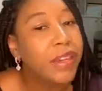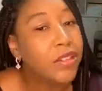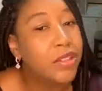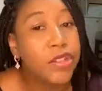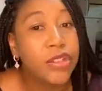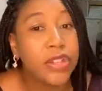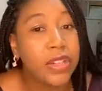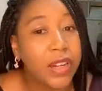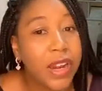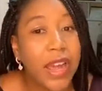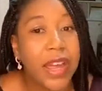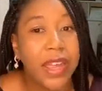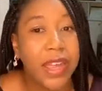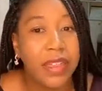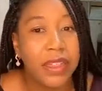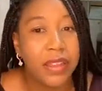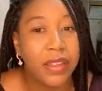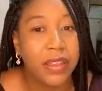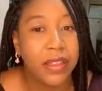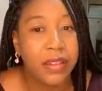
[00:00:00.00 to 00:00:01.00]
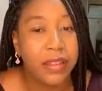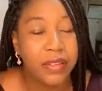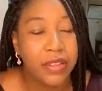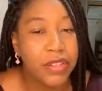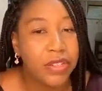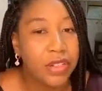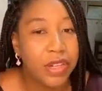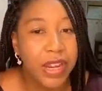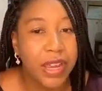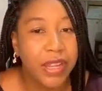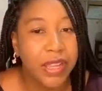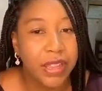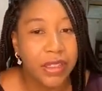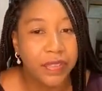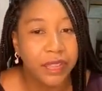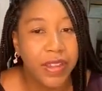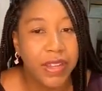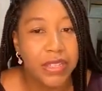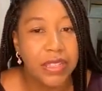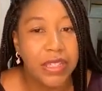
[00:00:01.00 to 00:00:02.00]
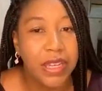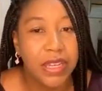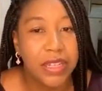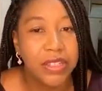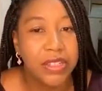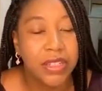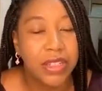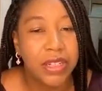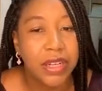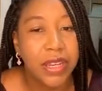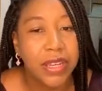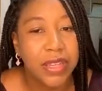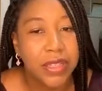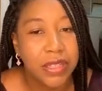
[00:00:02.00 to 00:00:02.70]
you should not get the vaccination.